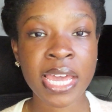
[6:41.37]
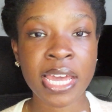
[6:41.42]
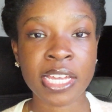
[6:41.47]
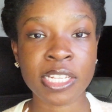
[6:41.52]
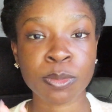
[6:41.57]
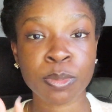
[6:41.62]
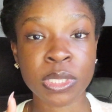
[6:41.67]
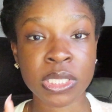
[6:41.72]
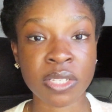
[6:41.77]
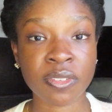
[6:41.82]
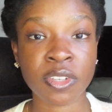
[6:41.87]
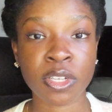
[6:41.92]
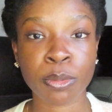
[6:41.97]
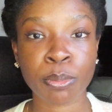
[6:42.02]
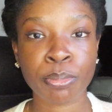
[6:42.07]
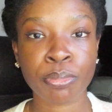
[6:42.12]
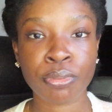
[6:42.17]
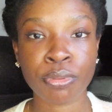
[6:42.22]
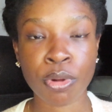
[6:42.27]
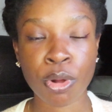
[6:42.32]
a specific
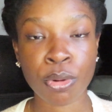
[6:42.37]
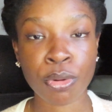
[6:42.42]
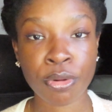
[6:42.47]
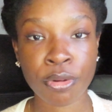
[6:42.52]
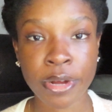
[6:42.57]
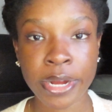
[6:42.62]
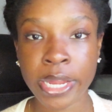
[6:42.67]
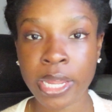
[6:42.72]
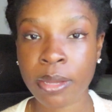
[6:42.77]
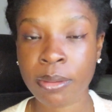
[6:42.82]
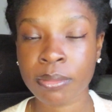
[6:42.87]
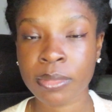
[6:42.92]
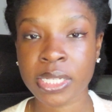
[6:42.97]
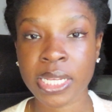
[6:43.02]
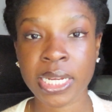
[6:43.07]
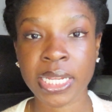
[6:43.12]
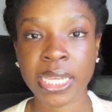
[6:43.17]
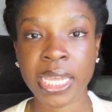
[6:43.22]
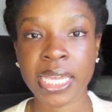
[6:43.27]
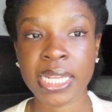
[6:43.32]
program
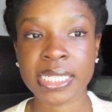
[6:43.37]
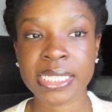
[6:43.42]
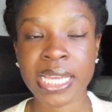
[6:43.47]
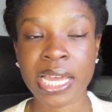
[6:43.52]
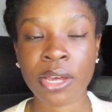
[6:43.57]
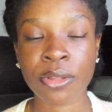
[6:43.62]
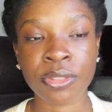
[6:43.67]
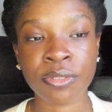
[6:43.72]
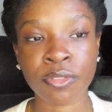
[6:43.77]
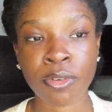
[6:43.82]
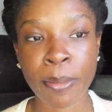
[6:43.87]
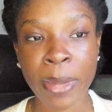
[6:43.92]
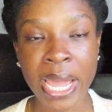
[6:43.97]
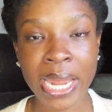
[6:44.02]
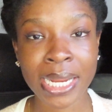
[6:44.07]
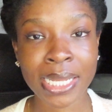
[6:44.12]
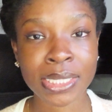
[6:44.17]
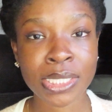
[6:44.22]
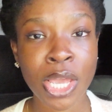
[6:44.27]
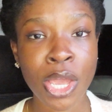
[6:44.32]
dedicated to health
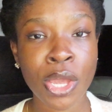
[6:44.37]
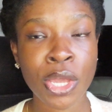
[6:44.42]
informatics.